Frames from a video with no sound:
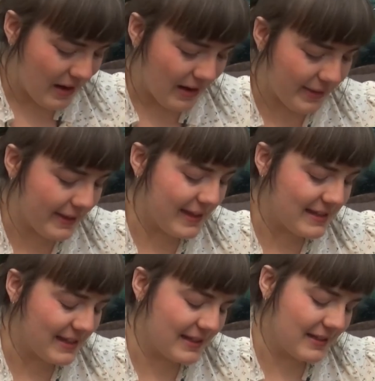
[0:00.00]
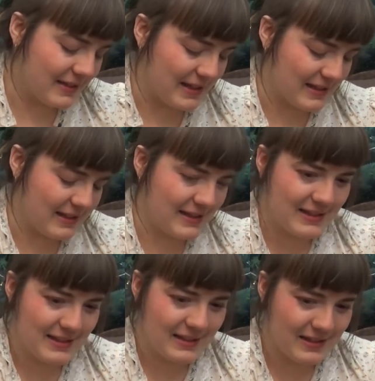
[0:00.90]
I think this
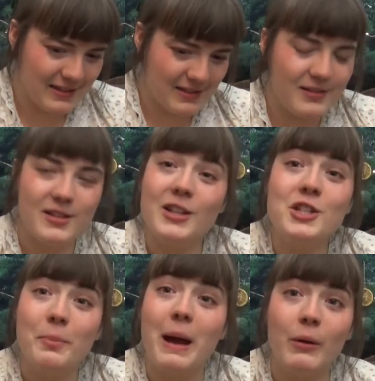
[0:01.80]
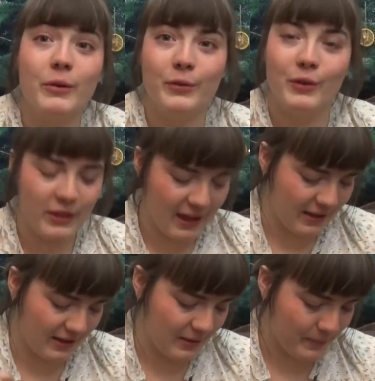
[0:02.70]
is such a powerful
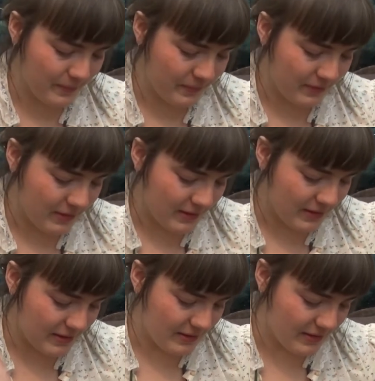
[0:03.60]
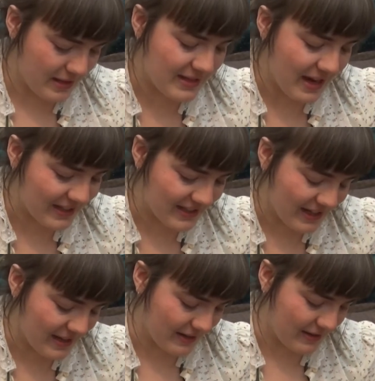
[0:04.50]
thing. This
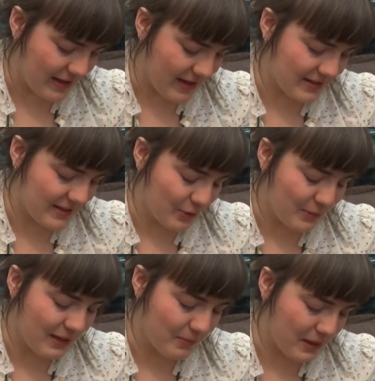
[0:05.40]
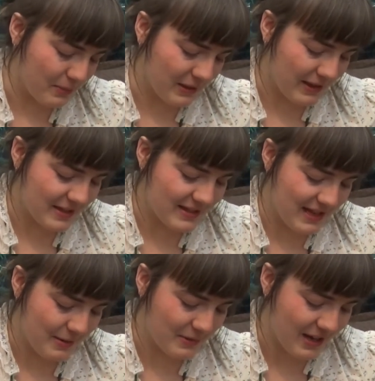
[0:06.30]
idea that so many people at the
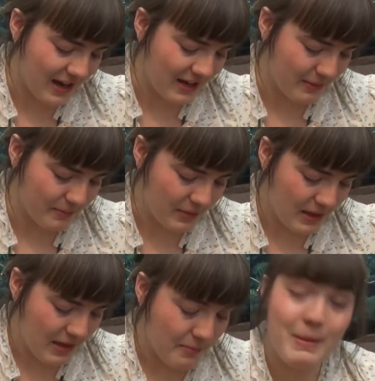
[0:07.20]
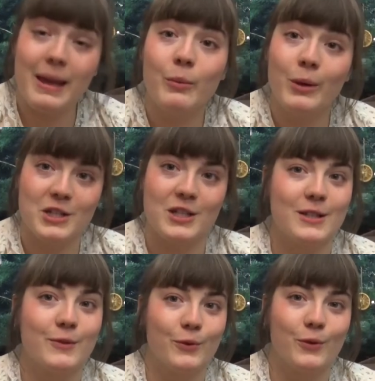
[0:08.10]
same time make
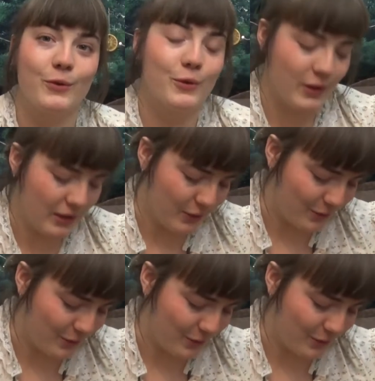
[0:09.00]
wishes for the new